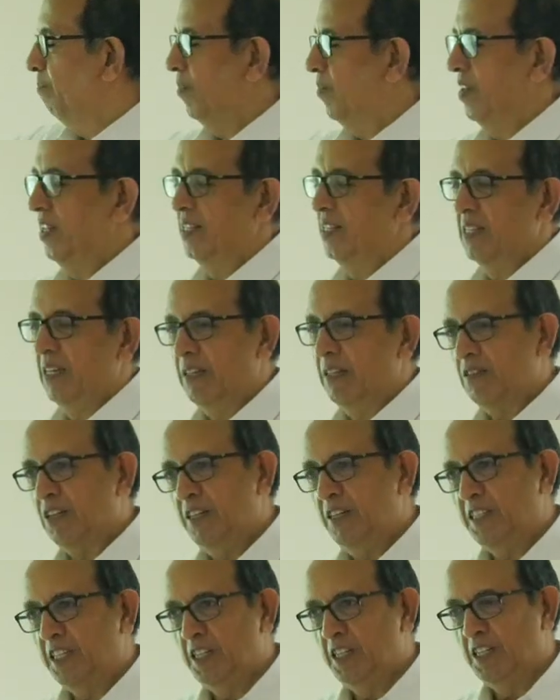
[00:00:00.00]
there is a
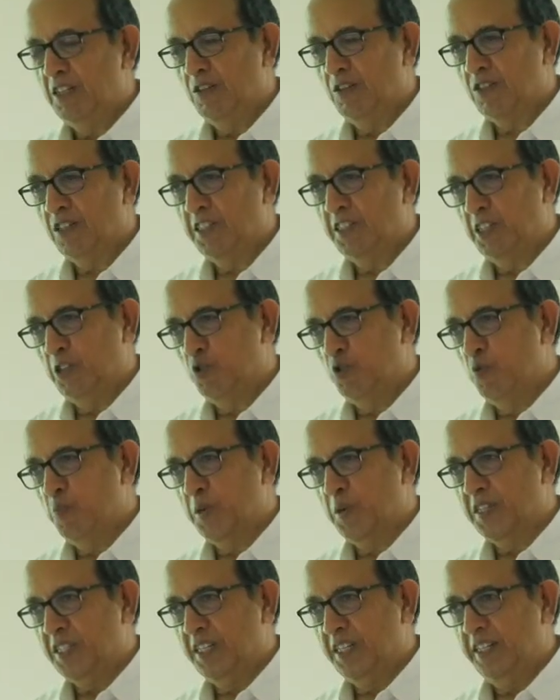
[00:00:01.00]
30 or
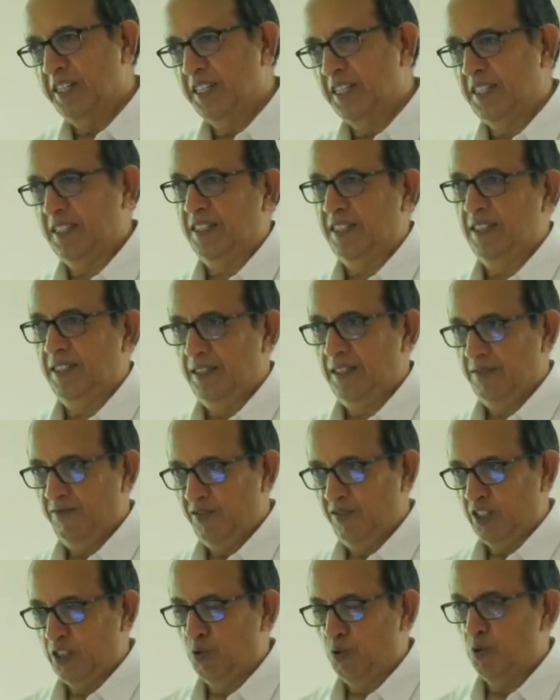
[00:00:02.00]
32% risk
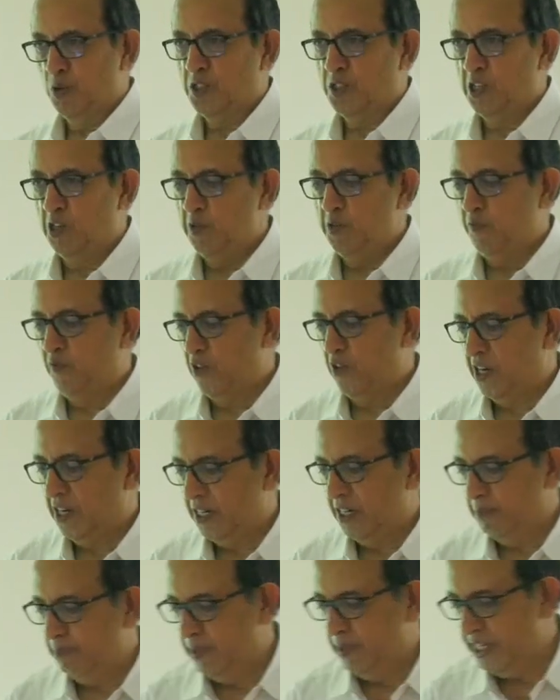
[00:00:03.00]
which goes down
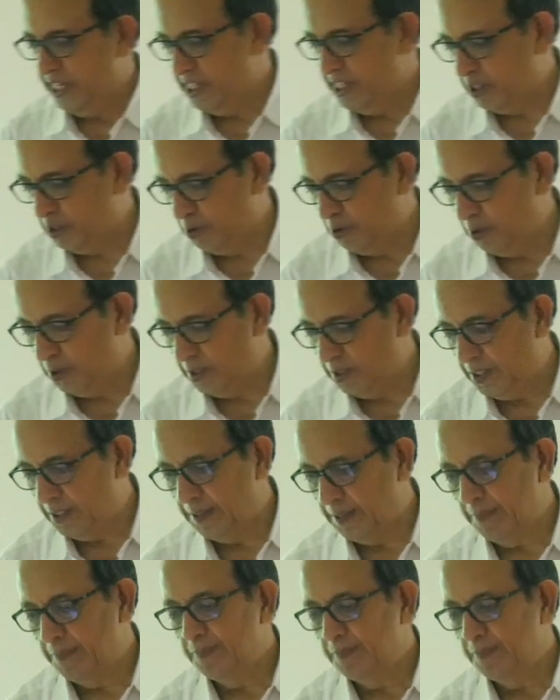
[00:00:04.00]
for brain strokes.